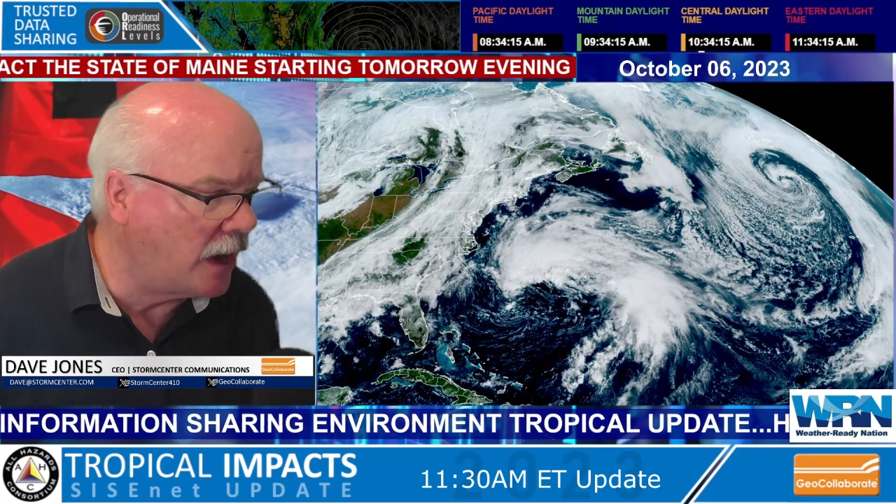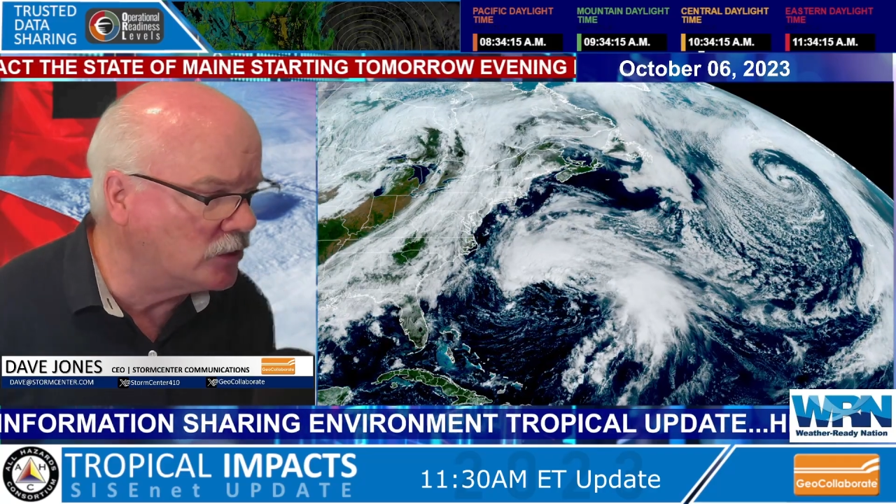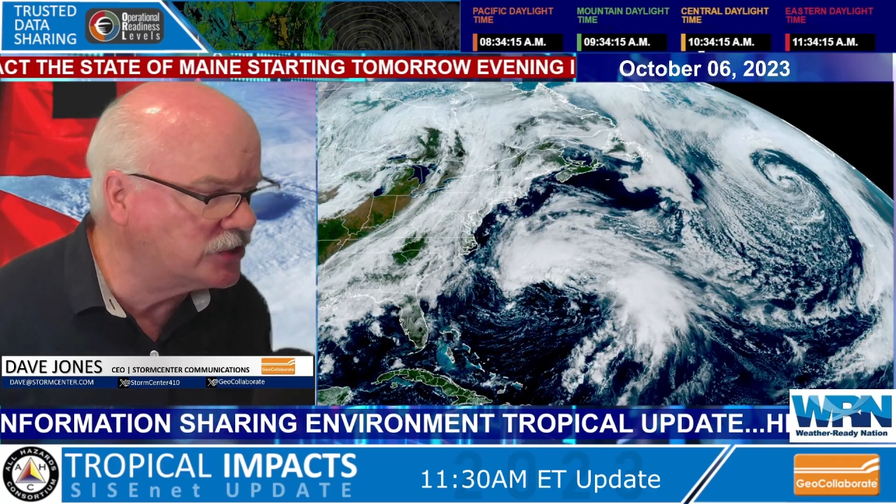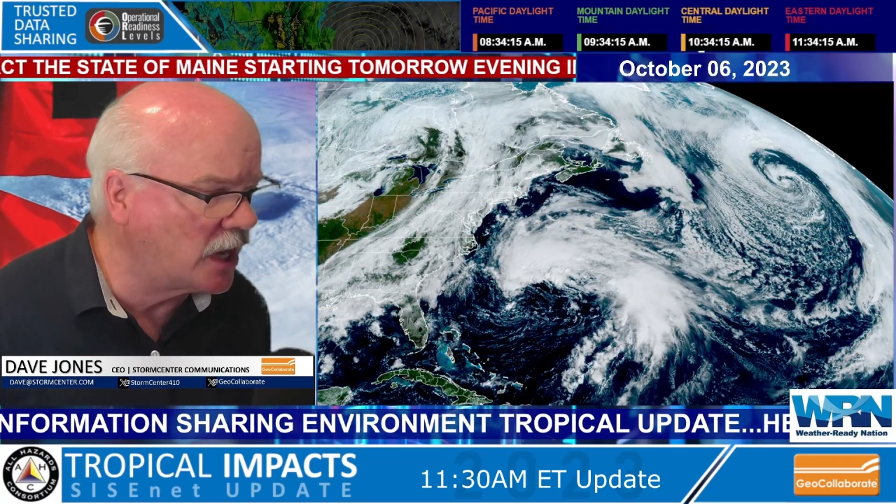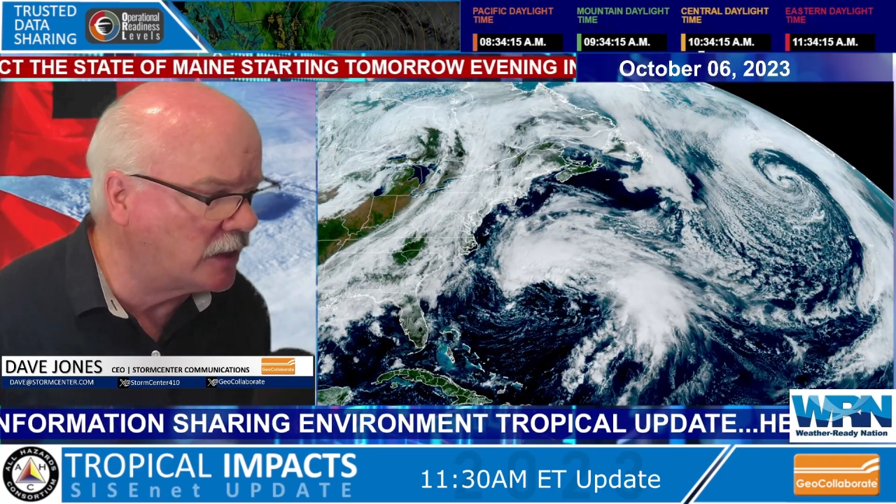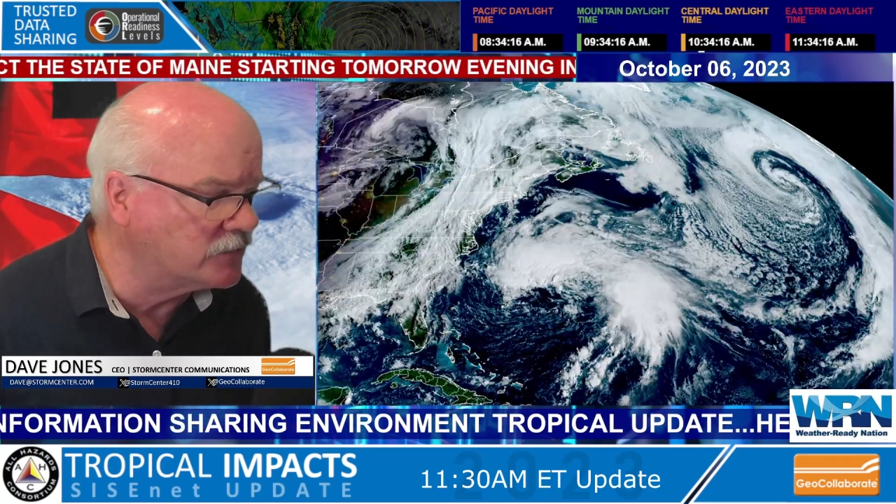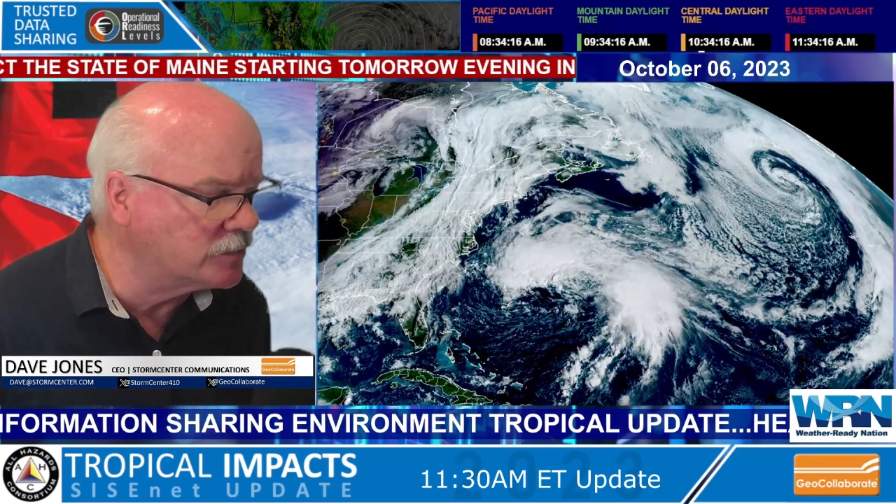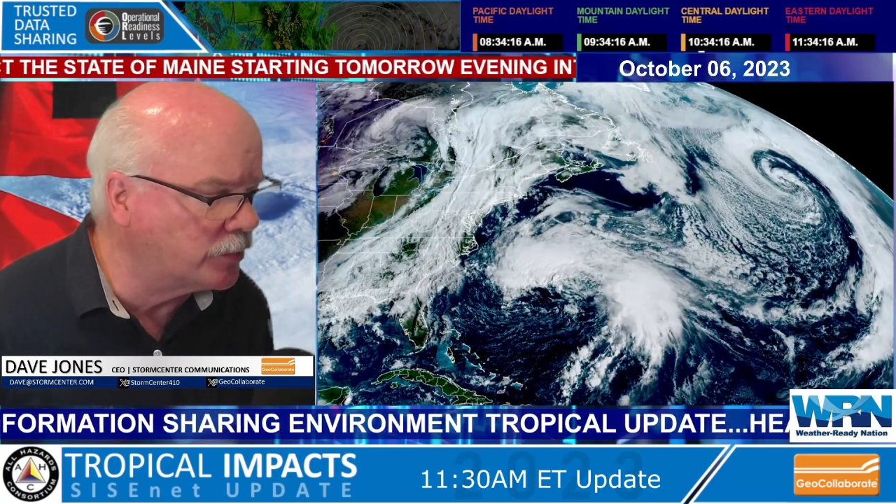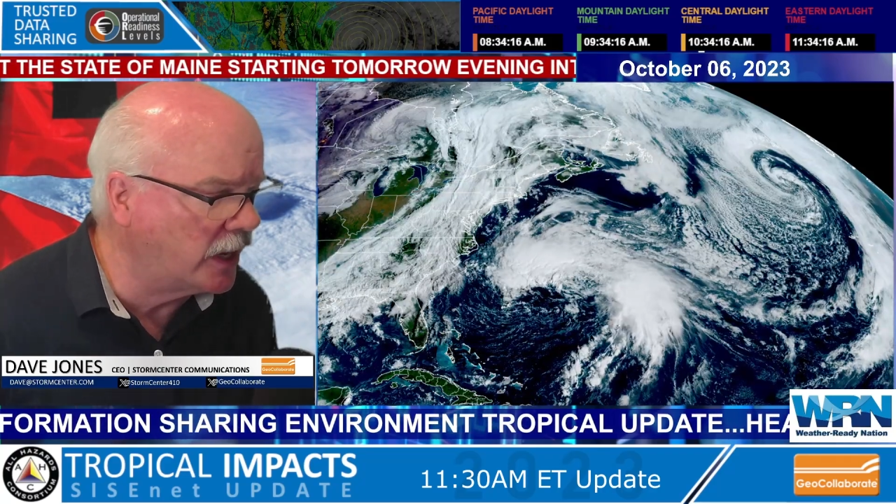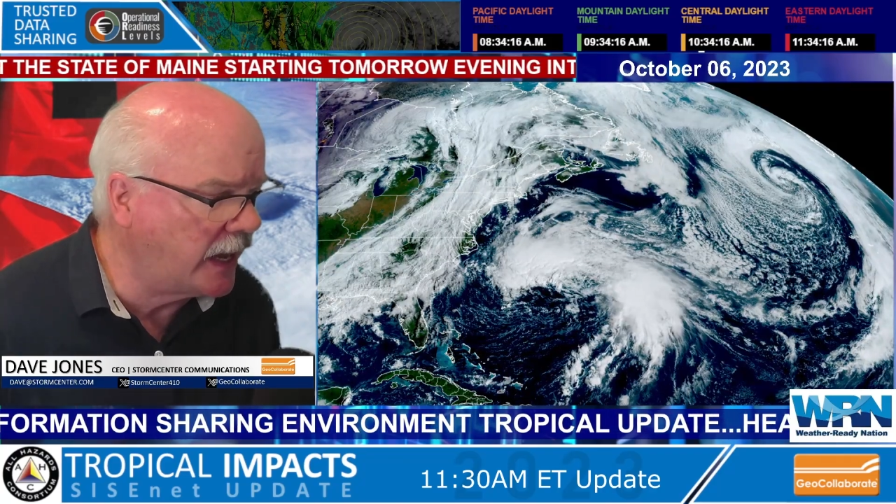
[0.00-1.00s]
Now it's
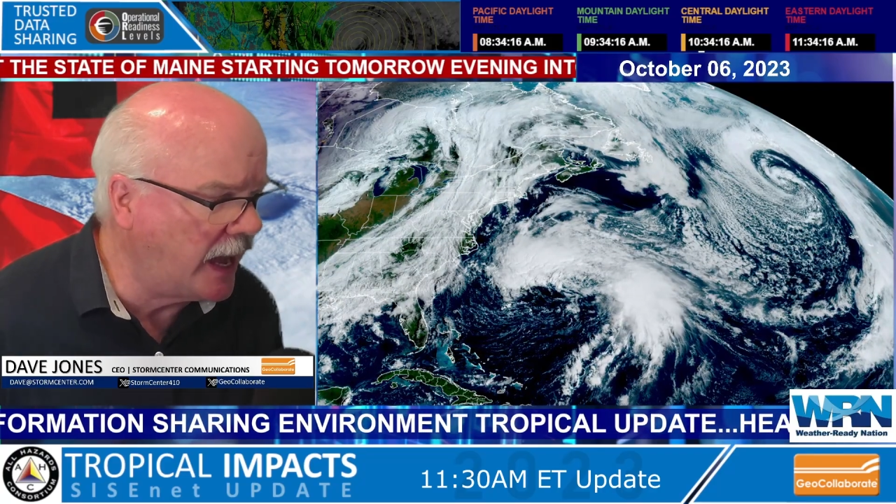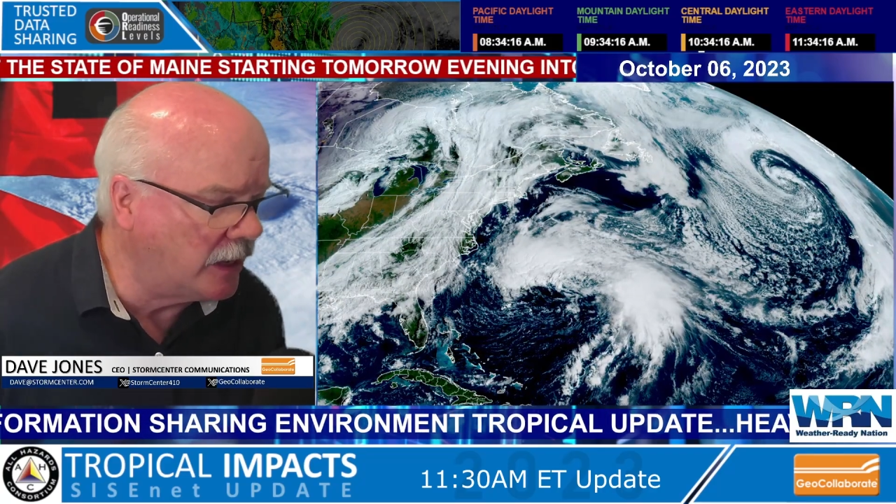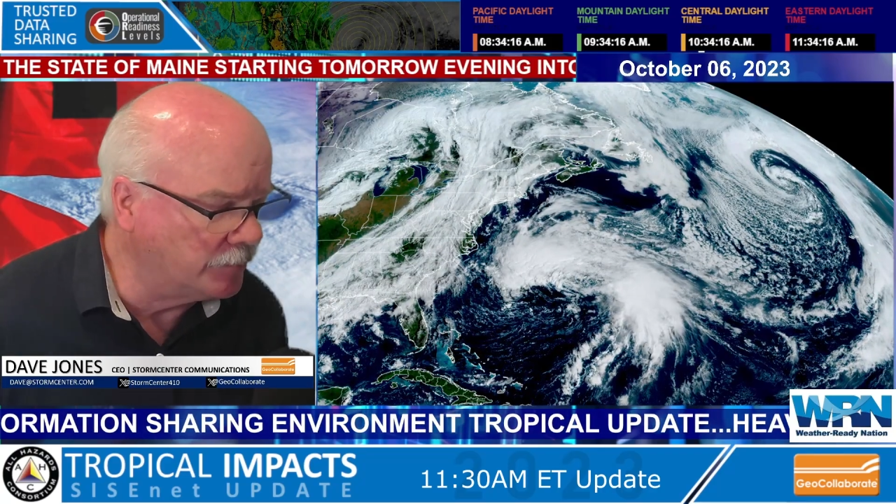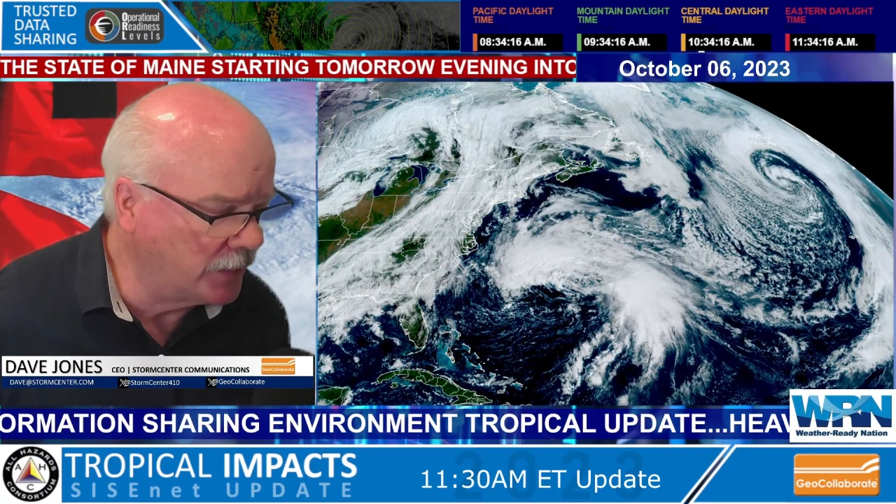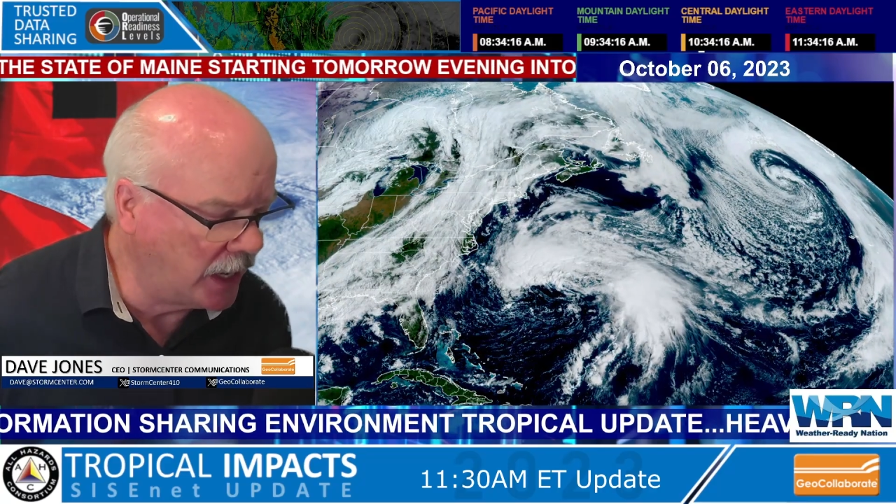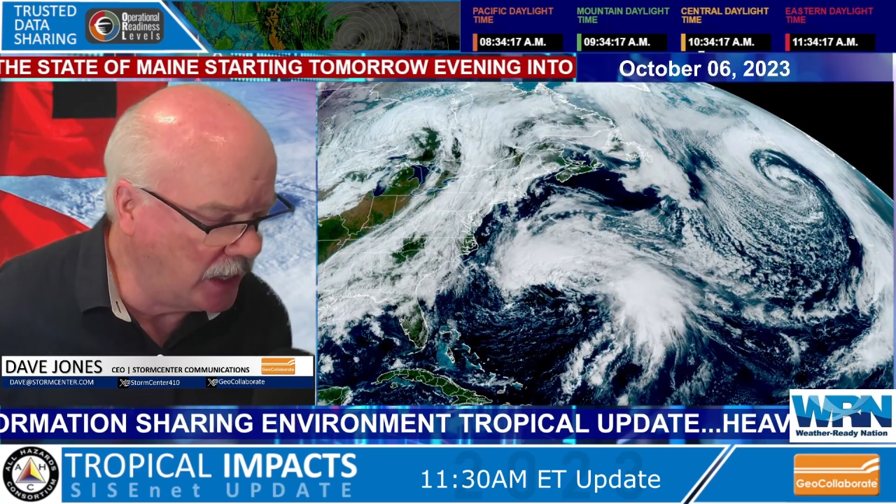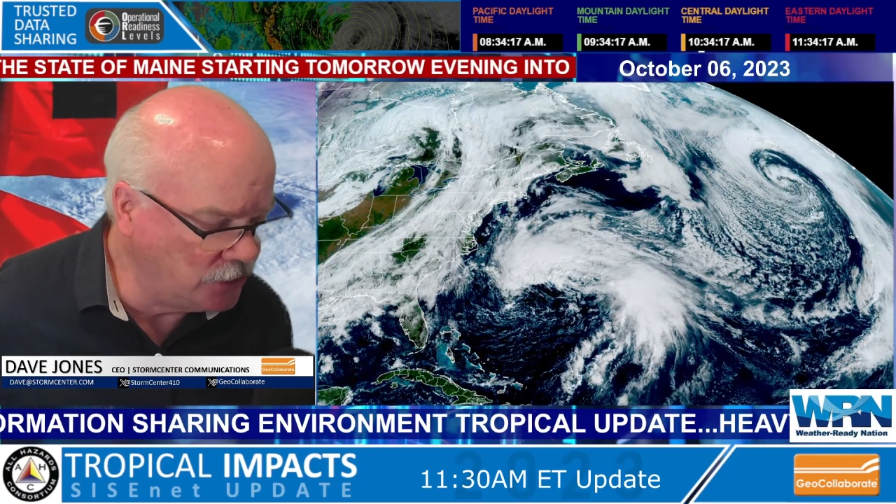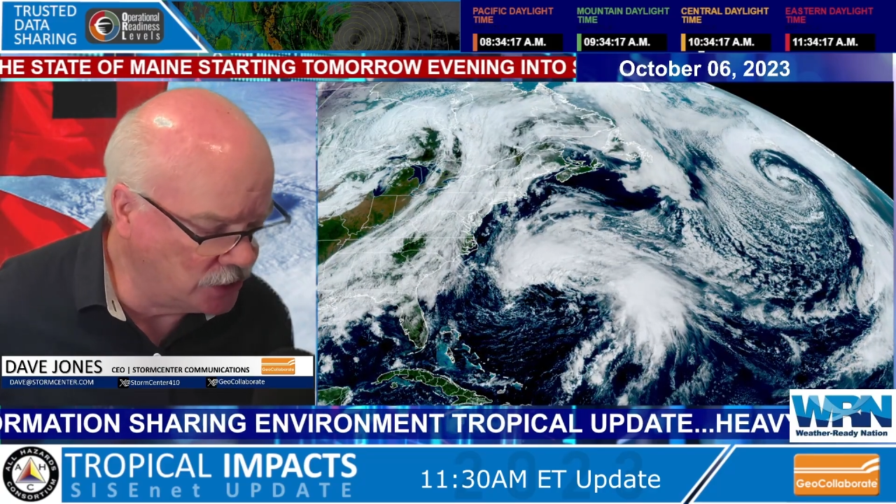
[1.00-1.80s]
kind of spread out.